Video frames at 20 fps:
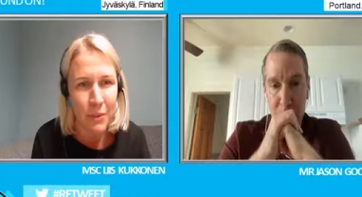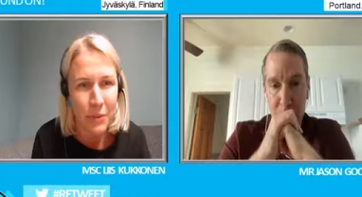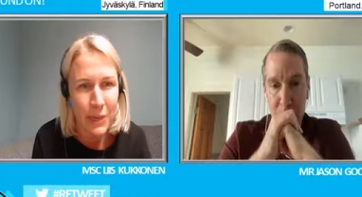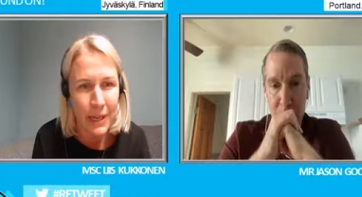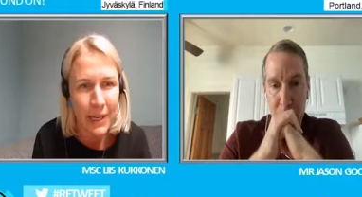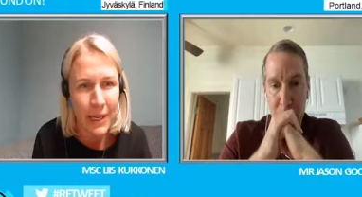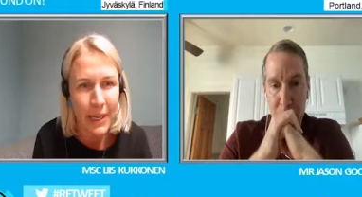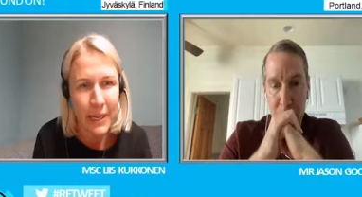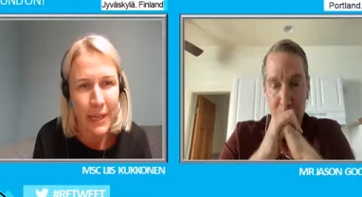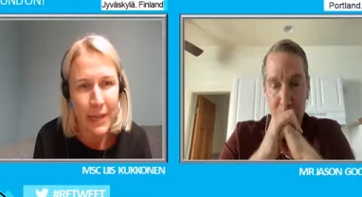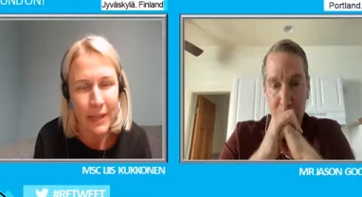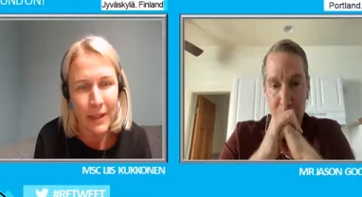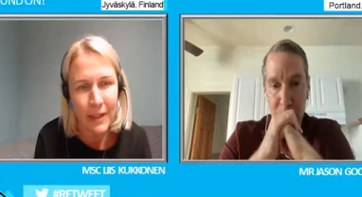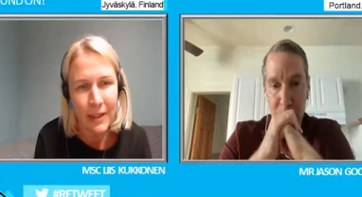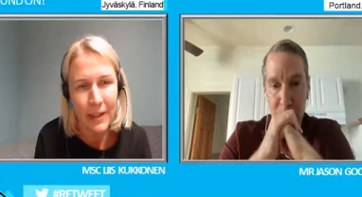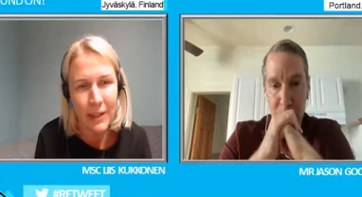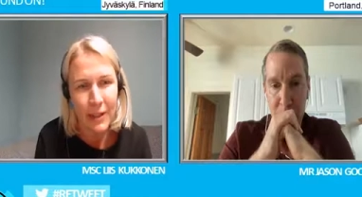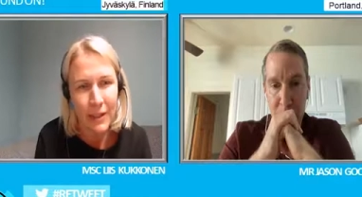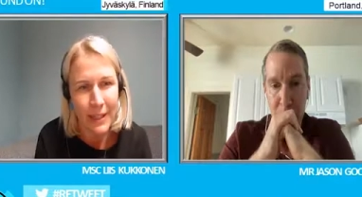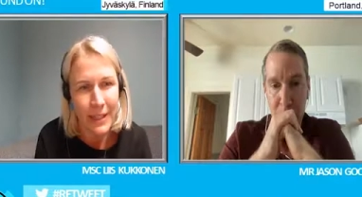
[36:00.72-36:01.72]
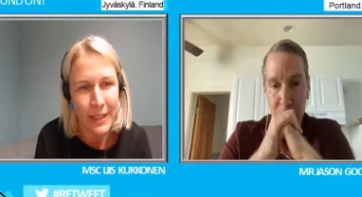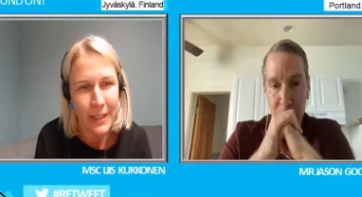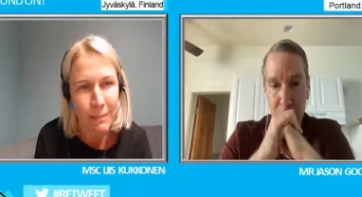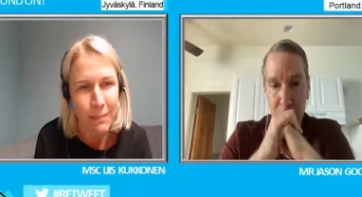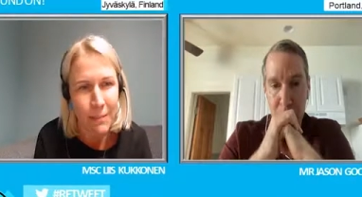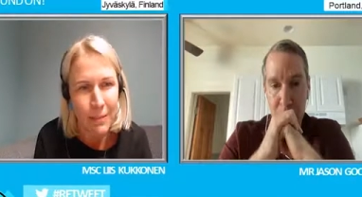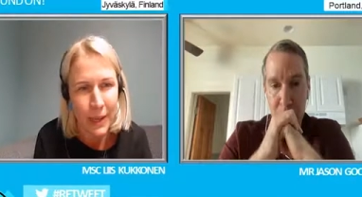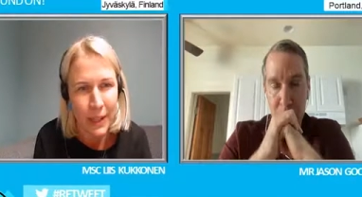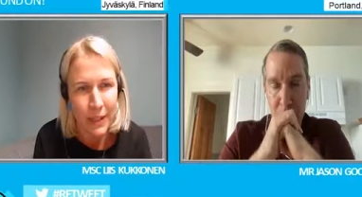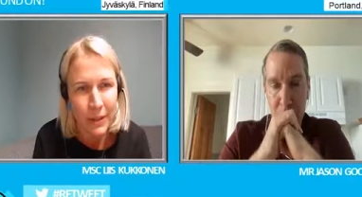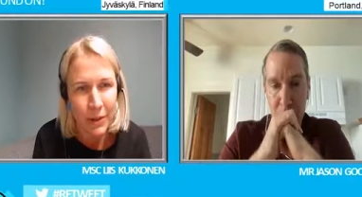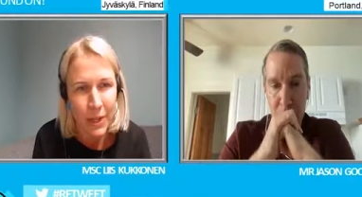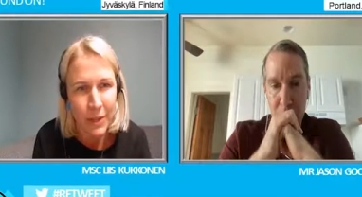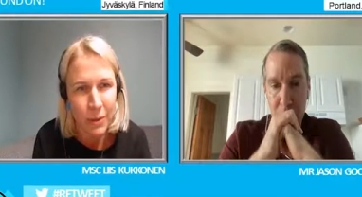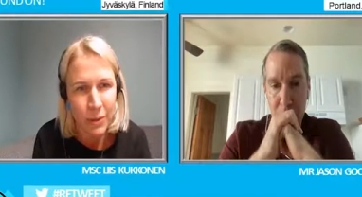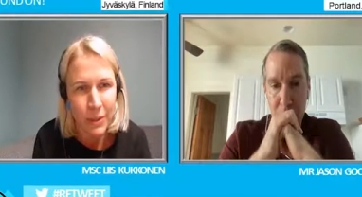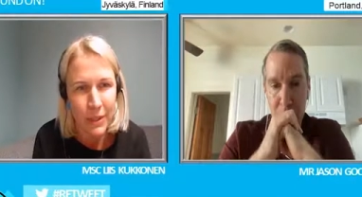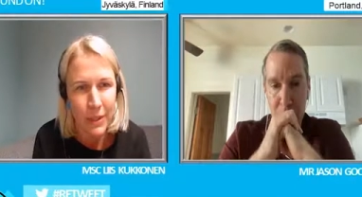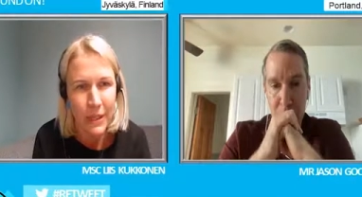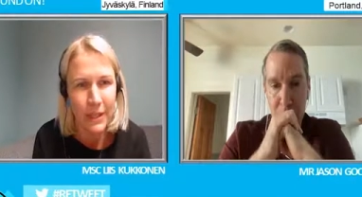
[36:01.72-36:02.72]
Speaker 1: a really athletic
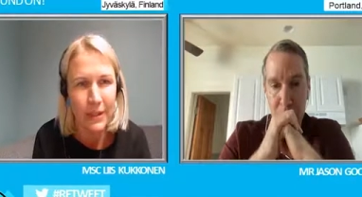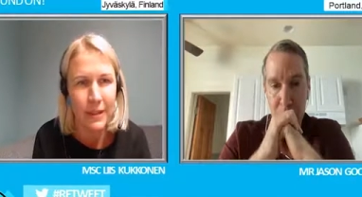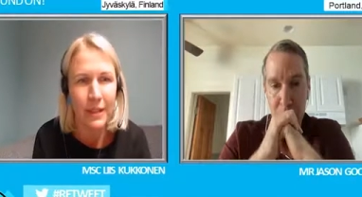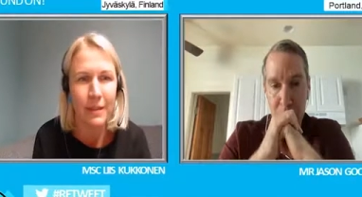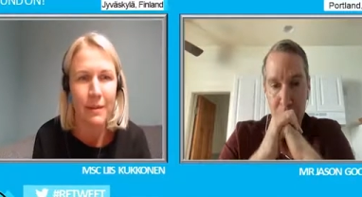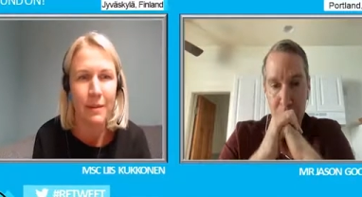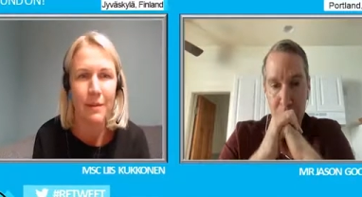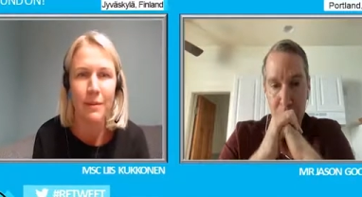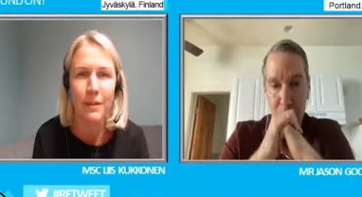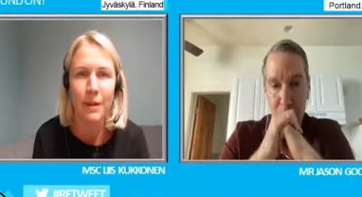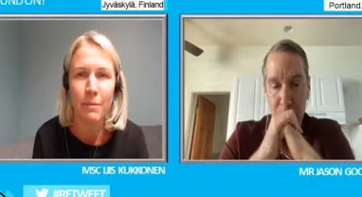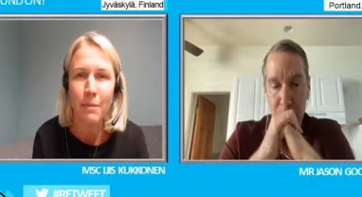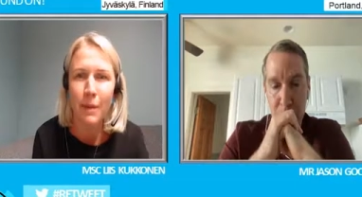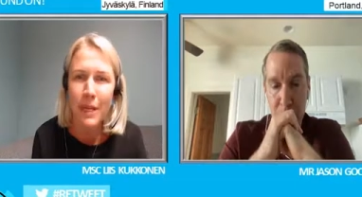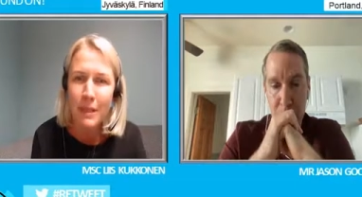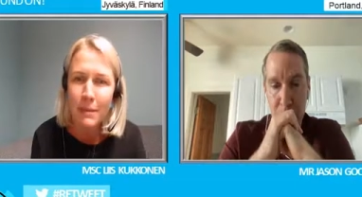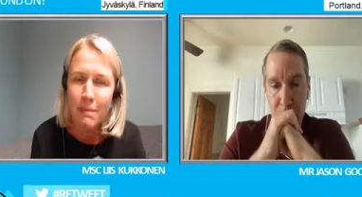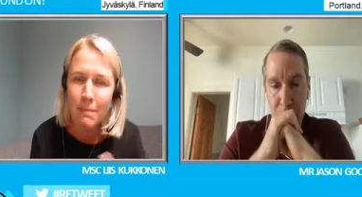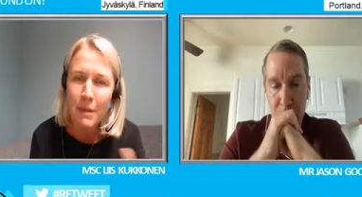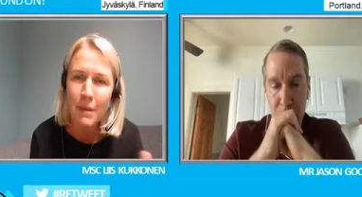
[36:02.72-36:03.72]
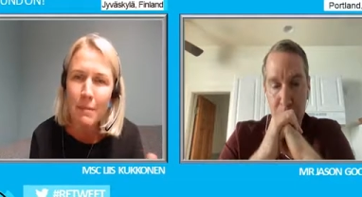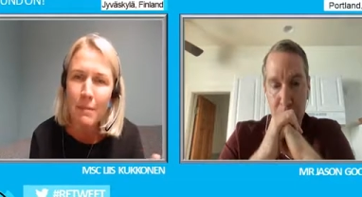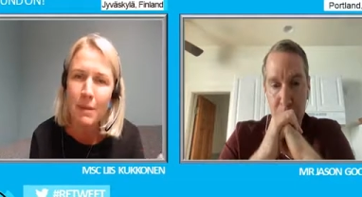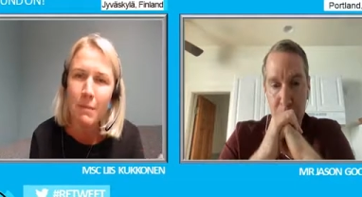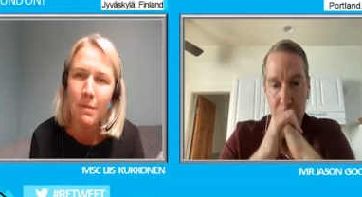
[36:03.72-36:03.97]
background. And then there might be